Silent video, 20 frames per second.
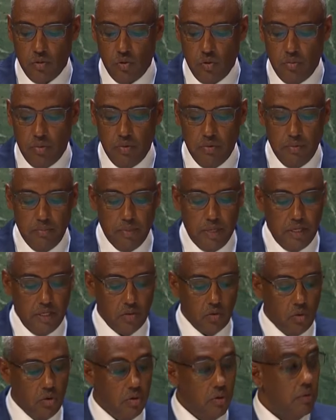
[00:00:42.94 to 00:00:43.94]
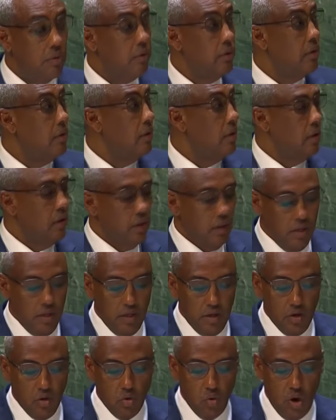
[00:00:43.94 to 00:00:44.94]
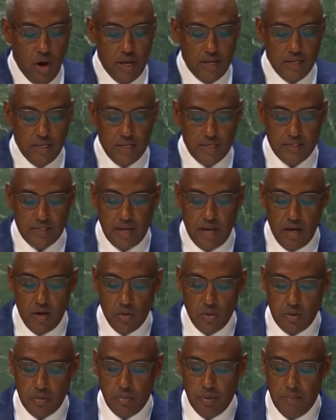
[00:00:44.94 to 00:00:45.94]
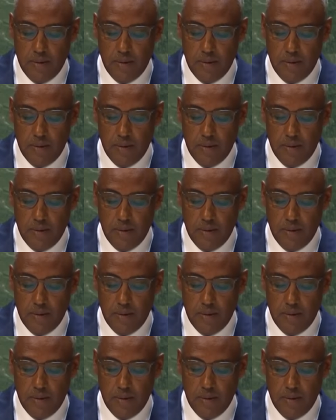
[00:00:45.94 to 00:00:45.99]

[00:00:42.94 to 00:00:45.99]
I would like to extend my heartfelt congratulations